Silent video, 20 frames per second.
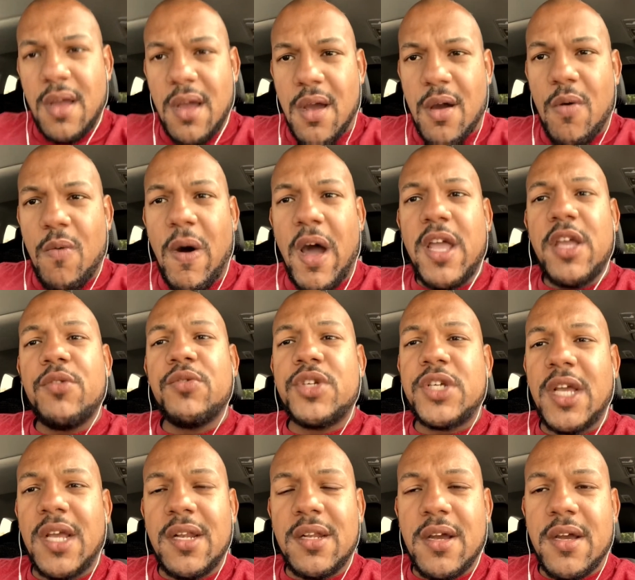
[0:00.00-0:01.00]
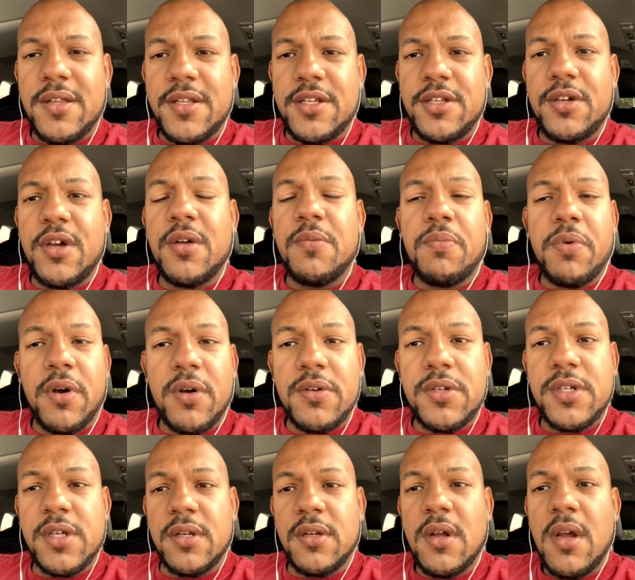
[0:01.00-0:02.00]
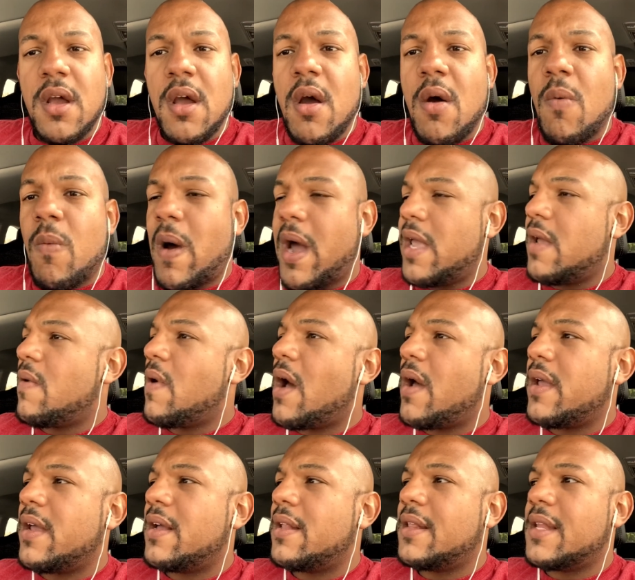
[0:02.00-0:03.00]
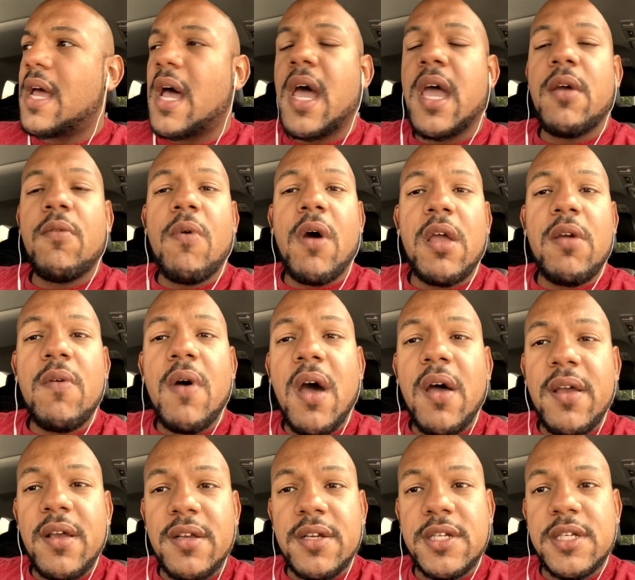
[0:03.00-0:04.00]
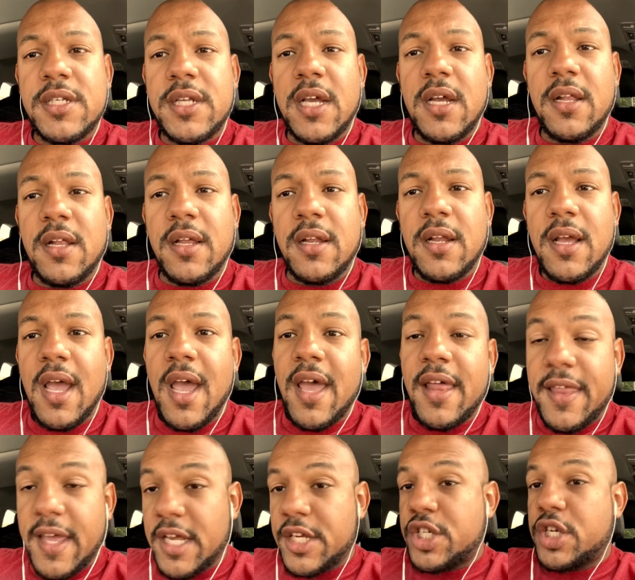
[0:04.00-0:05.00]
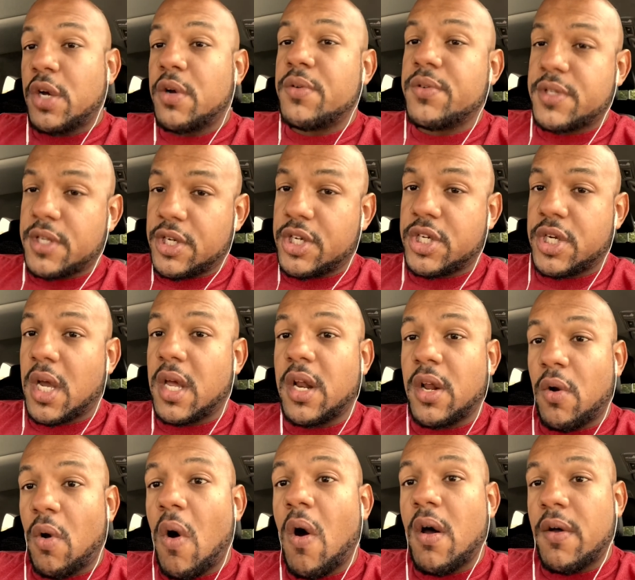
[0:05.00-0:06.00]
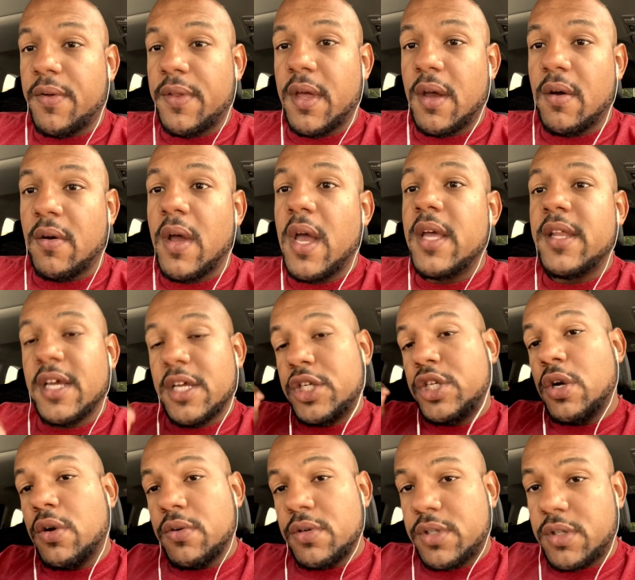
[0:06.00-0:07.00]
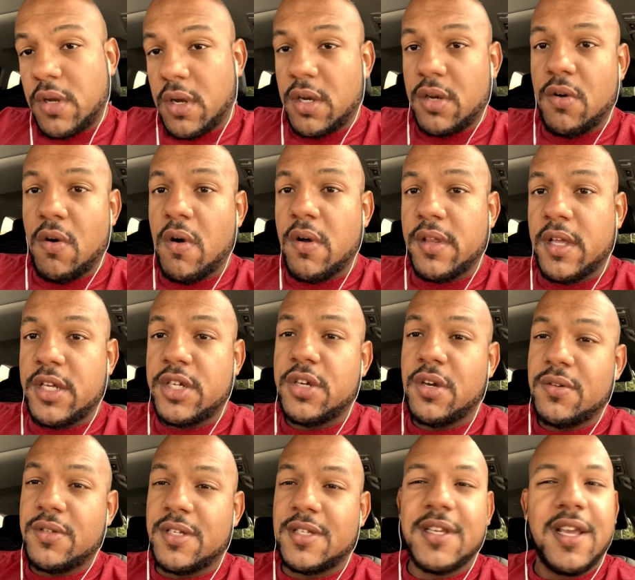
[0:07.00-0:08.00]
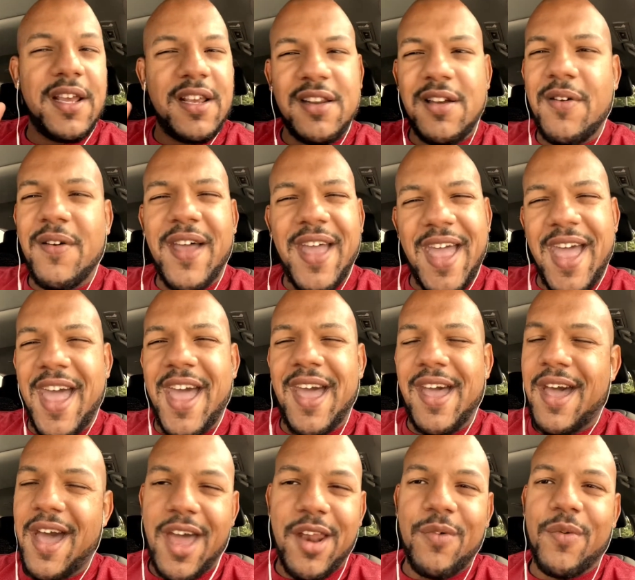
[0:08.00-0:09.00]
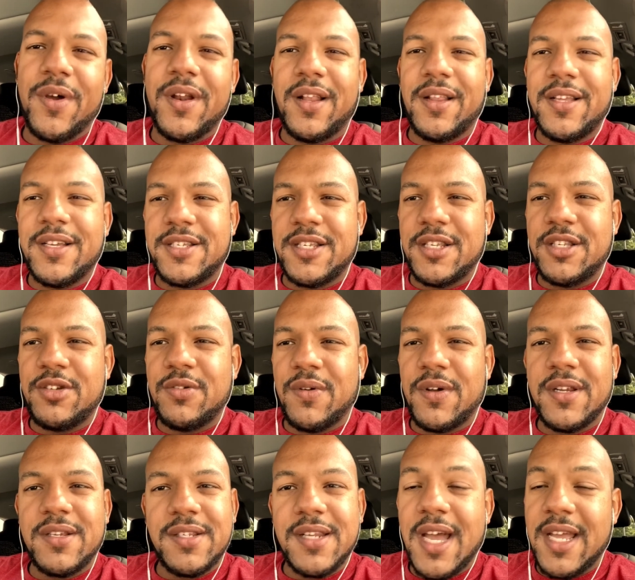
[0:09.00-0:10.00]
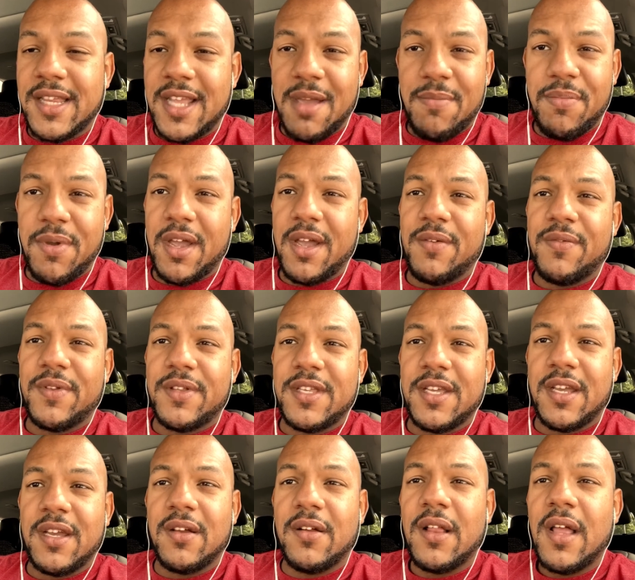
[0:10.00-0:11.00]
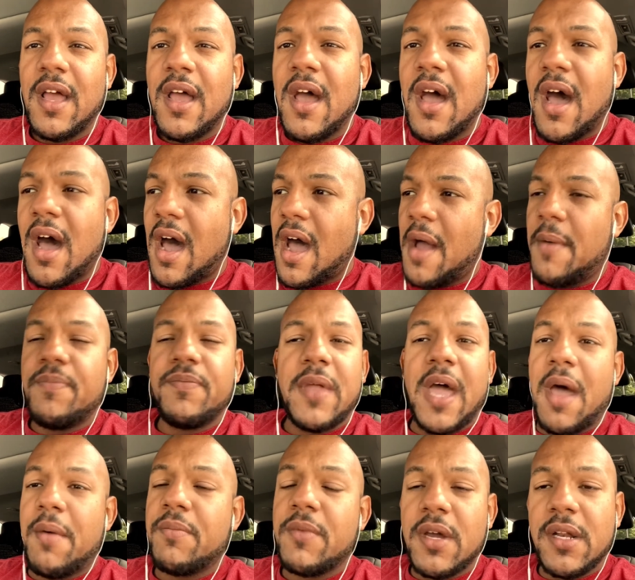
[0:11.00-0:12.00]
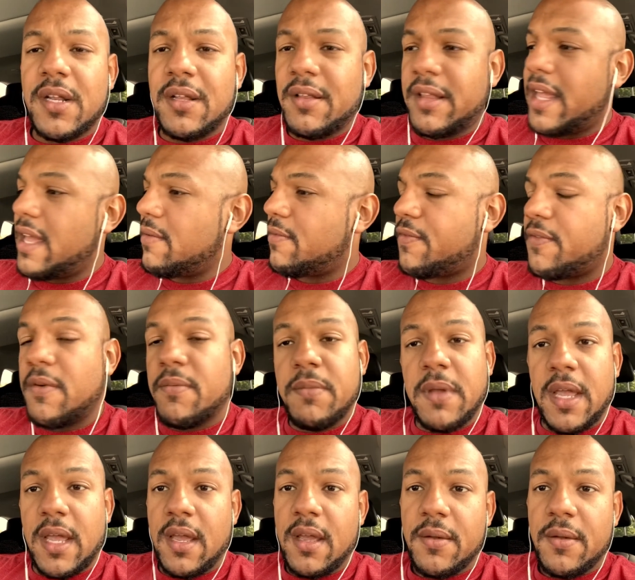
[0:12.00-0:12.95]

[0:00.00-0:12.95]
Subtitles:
Why are you cheating on this good person? Why are you out here lying? Why are you out here stealing? They chose to shut it off, though. They chose to ignore it. They chose to say, you know what? I don't want to listen to it. It's not that big of a deal. I'm going to live for me.